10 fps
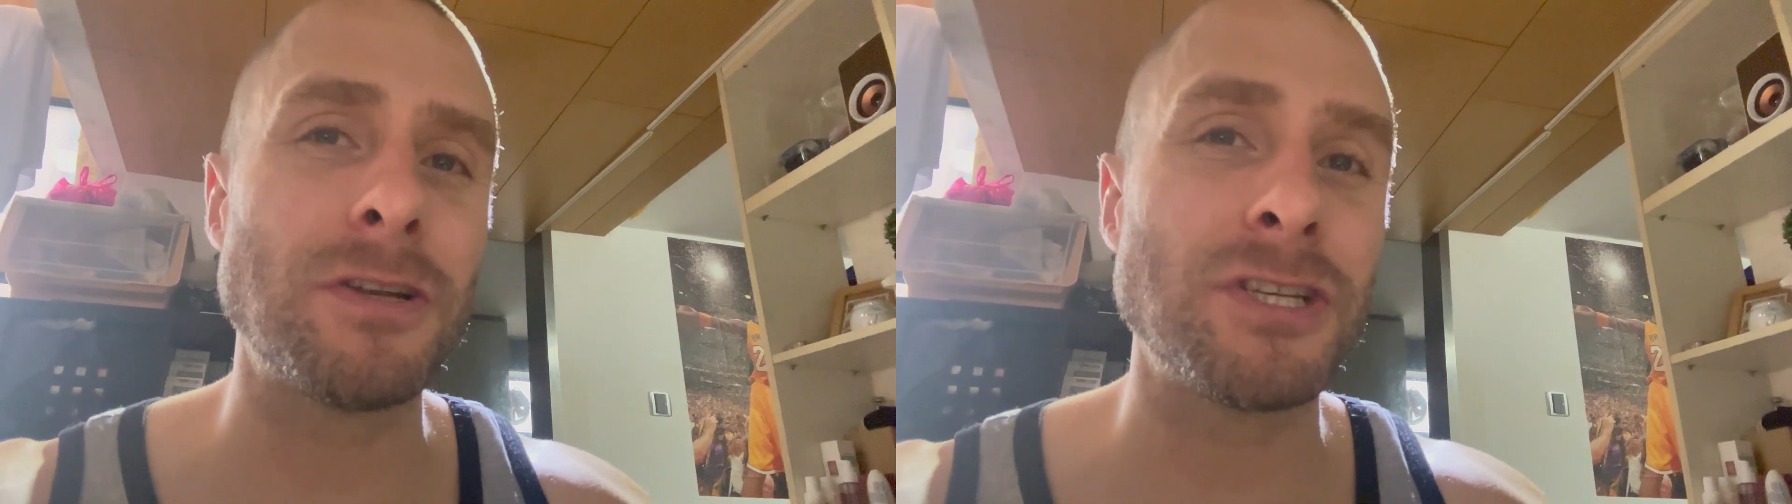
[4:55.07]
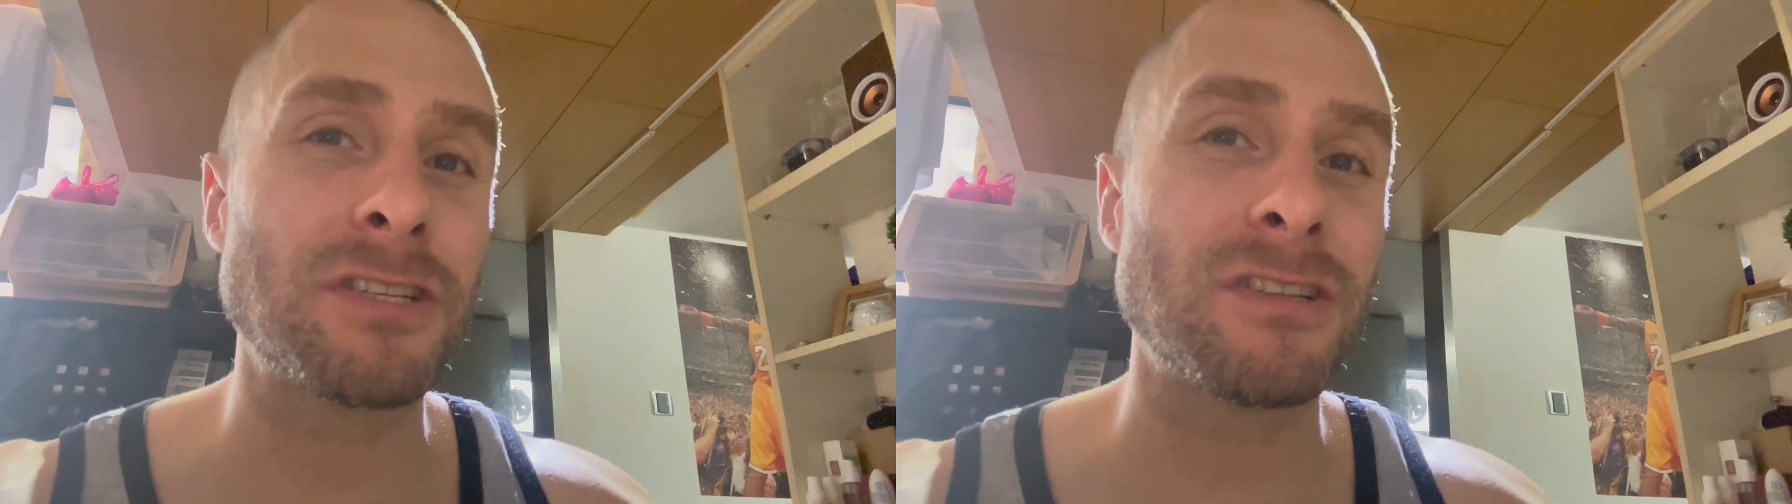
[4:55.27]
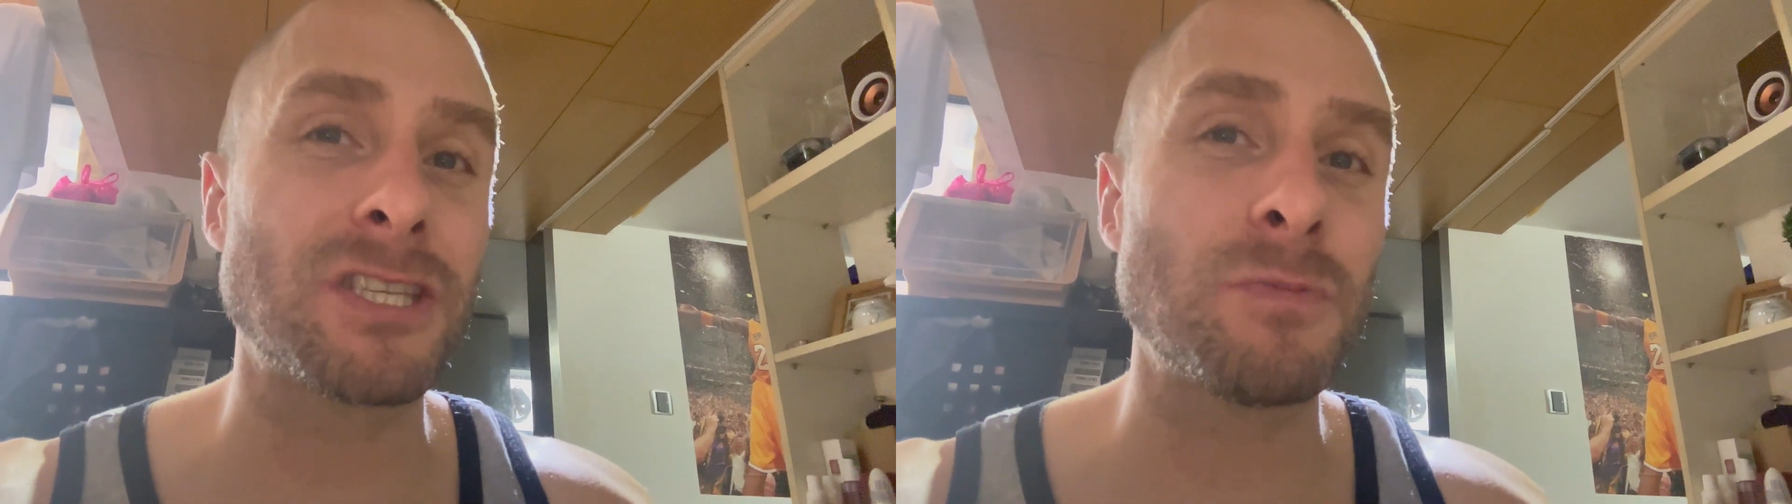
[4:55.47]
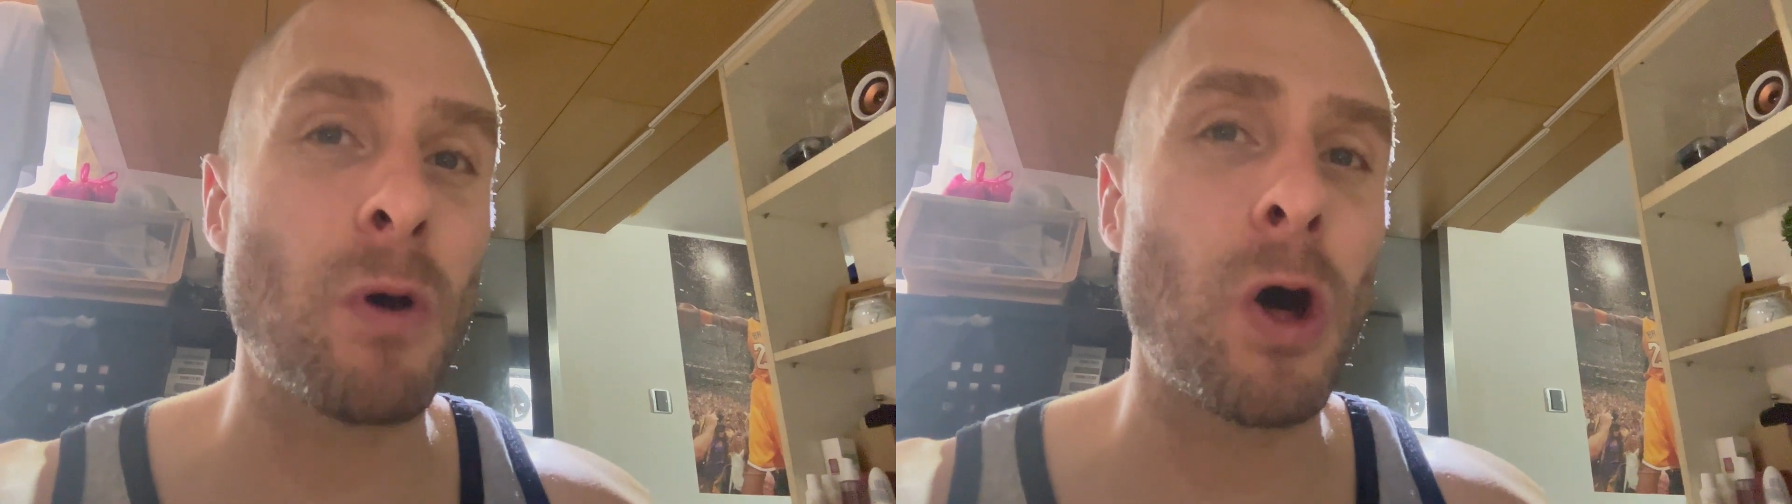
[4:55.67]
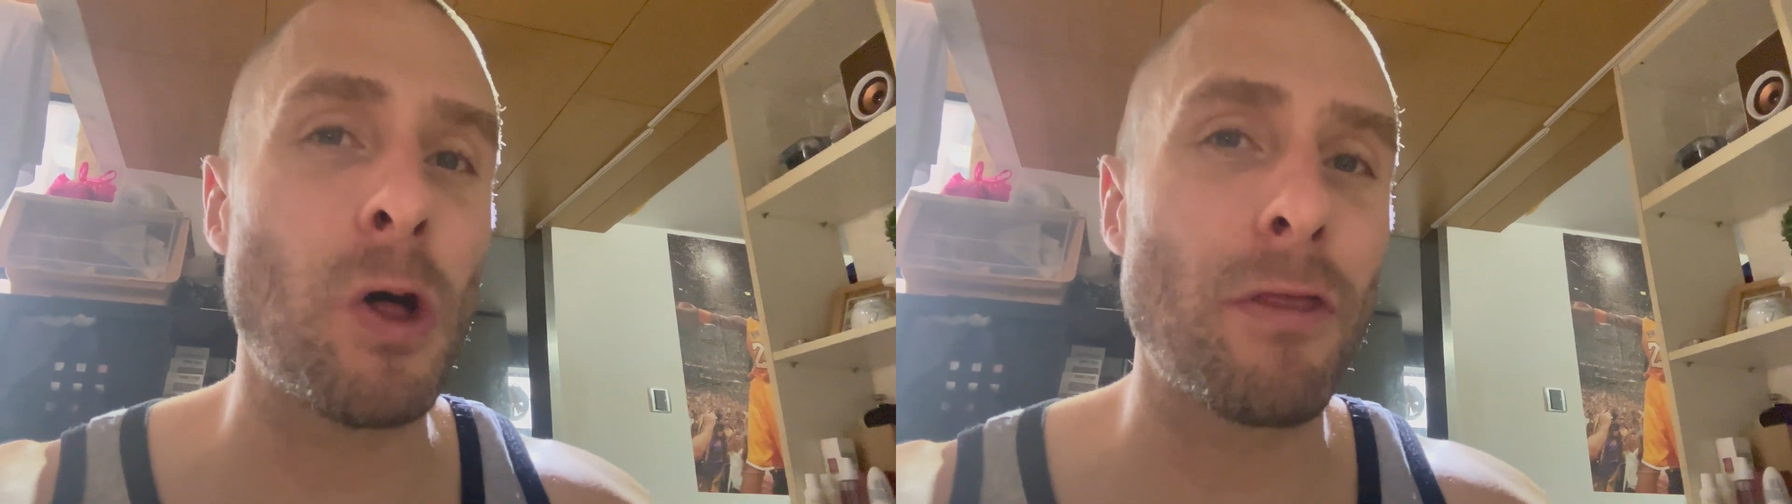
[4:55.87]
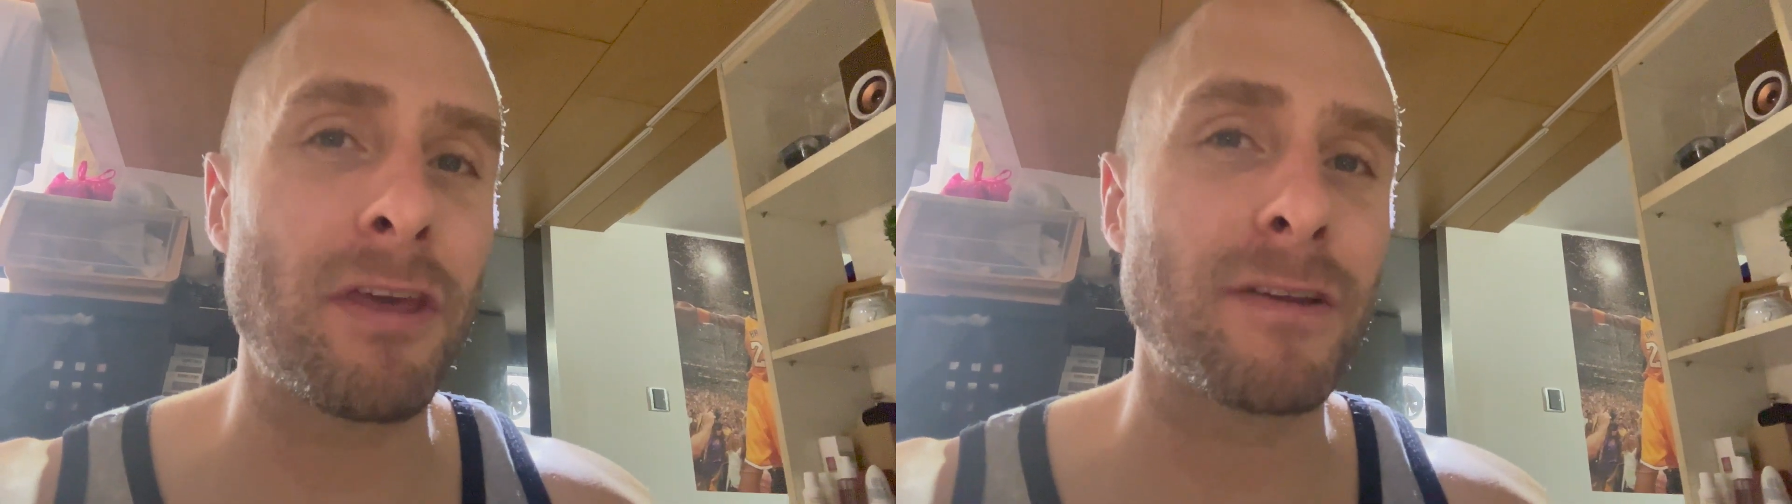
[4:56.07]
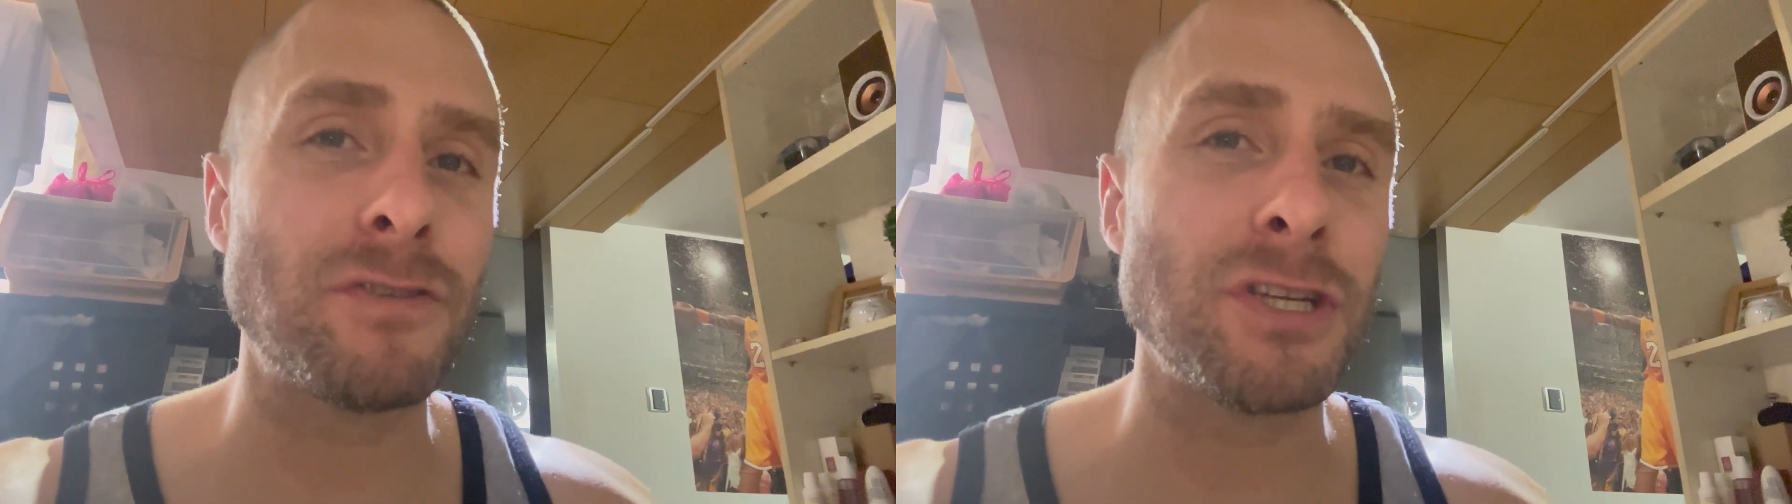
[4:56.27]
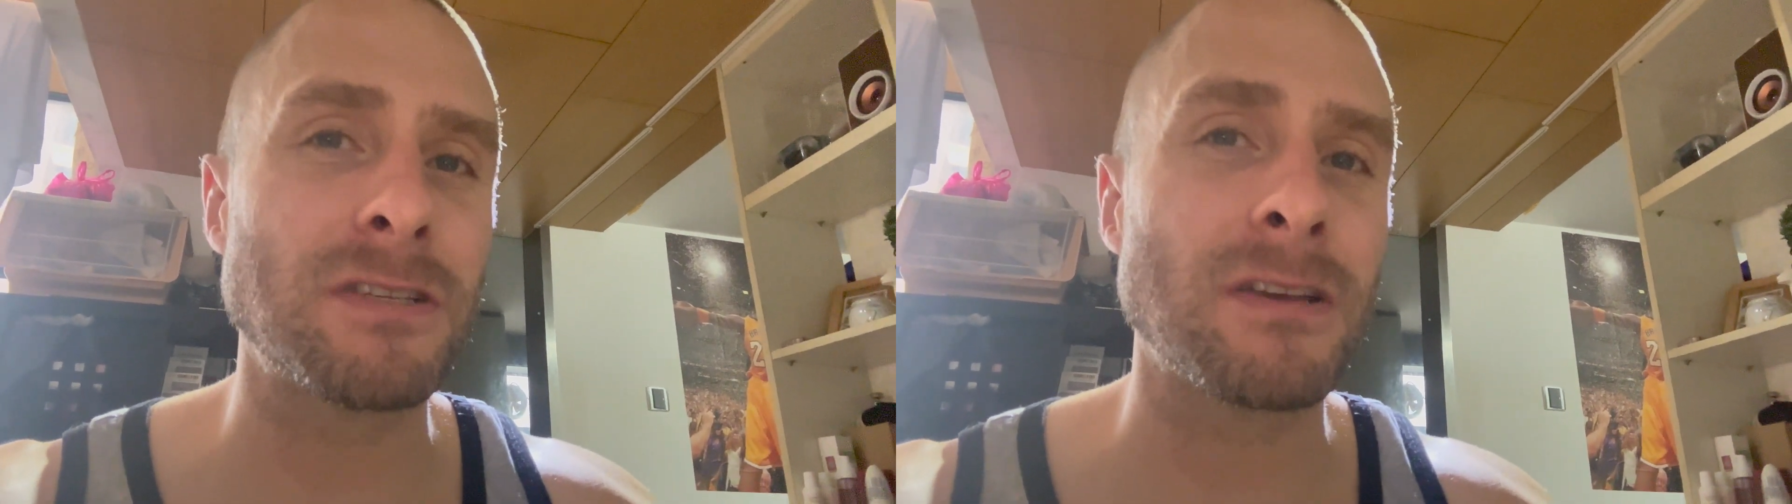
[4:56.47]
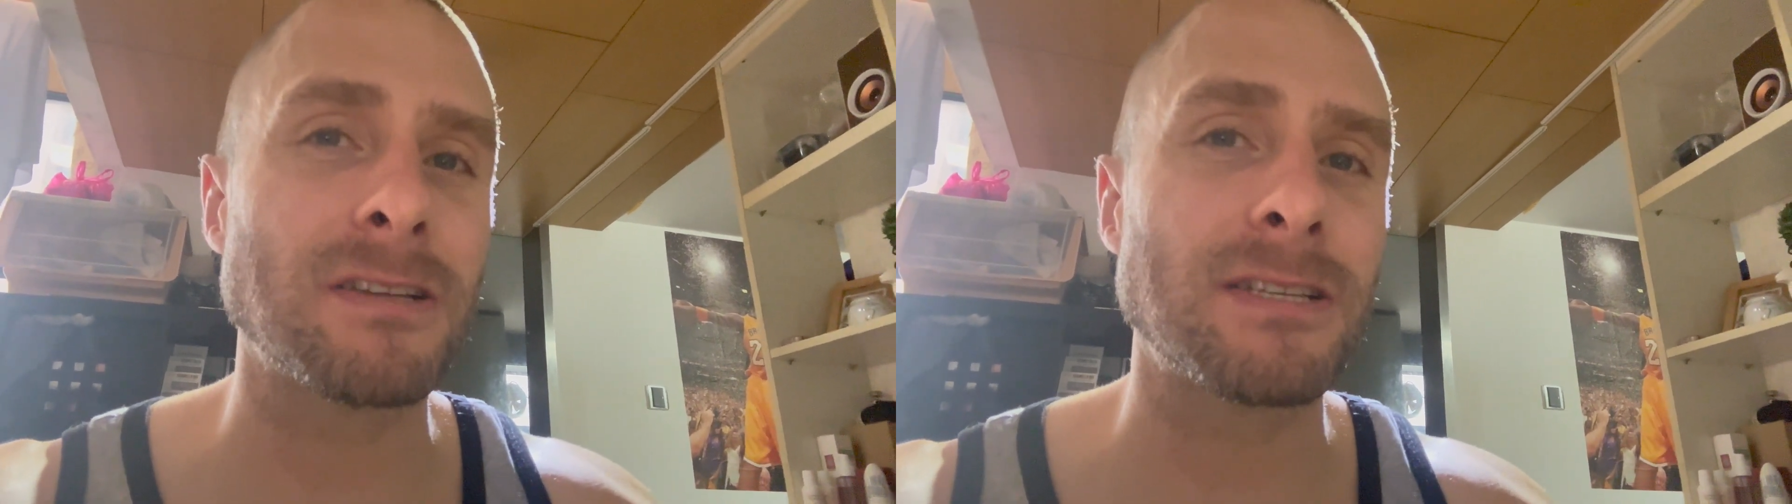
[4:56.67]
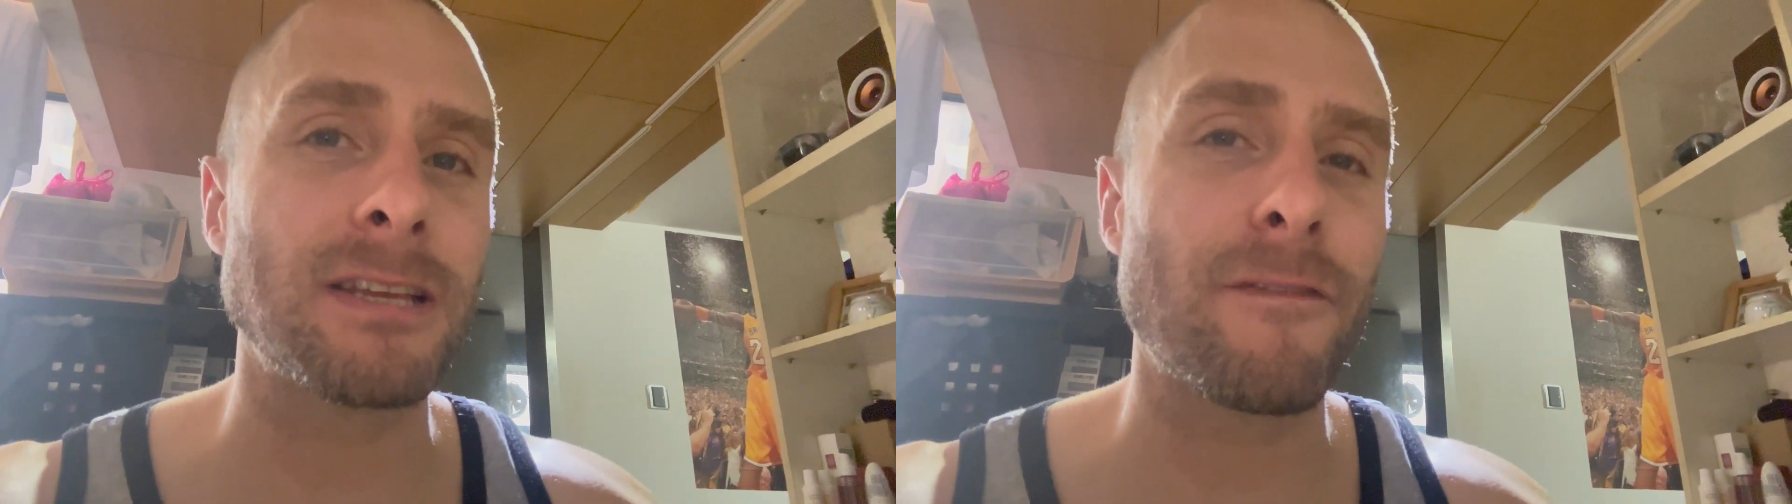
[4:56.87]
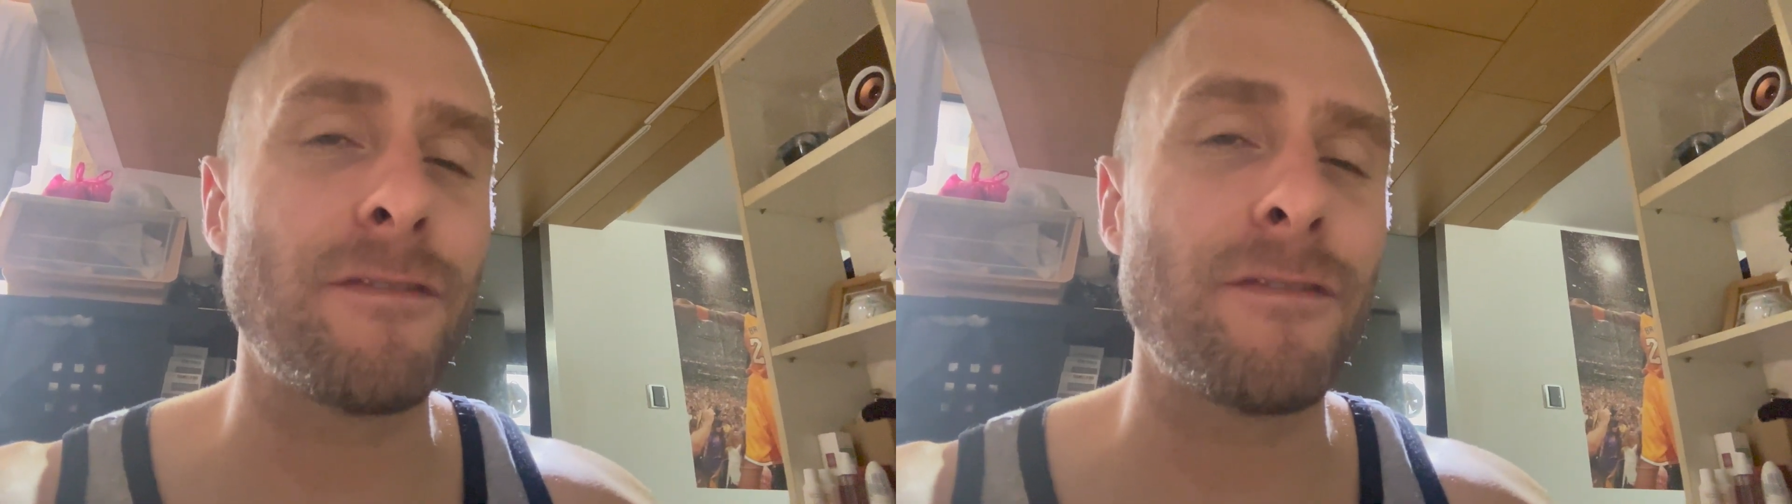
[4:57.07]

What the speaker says: Just a small thing of cheese sauce is like